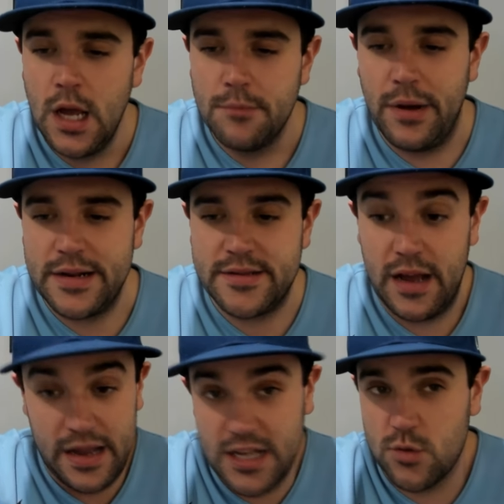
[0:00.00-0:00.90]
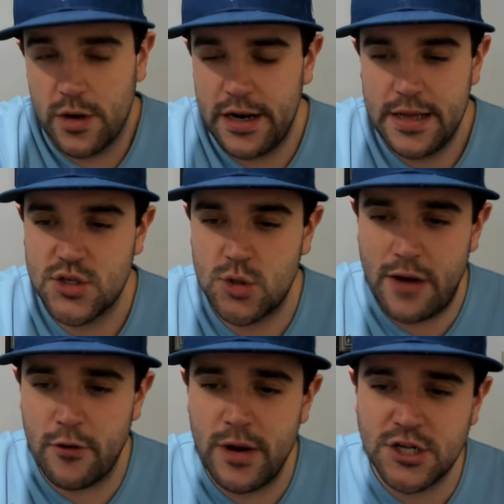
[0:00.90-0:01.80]
But uh, it is what it is.
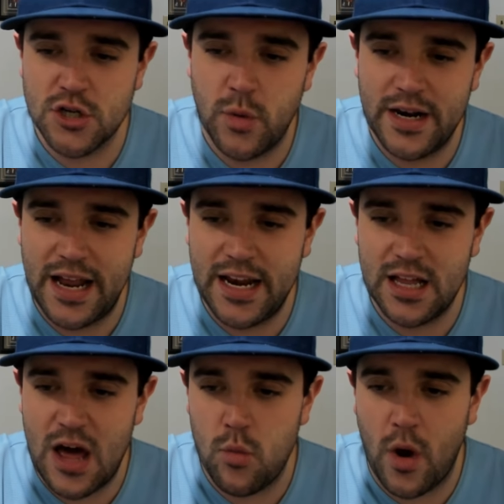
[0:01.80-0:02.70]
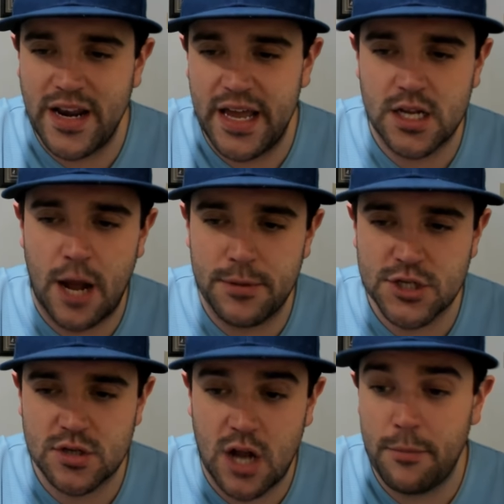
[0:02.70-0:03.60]
Trevor Richards went in. Any allowed one hit, couple
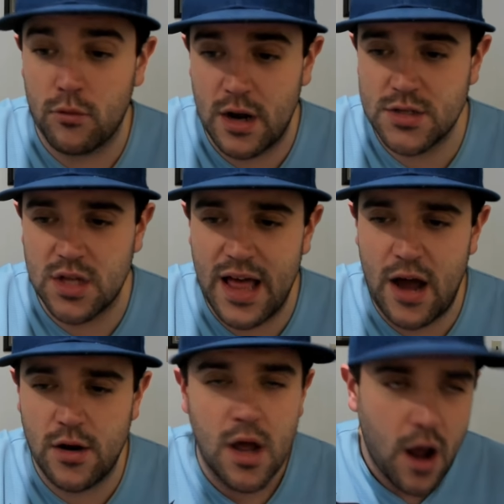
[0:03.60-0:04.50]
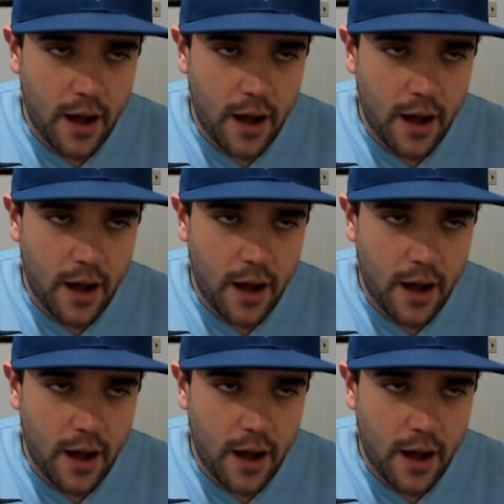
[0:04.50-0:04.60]
couple runs allowed.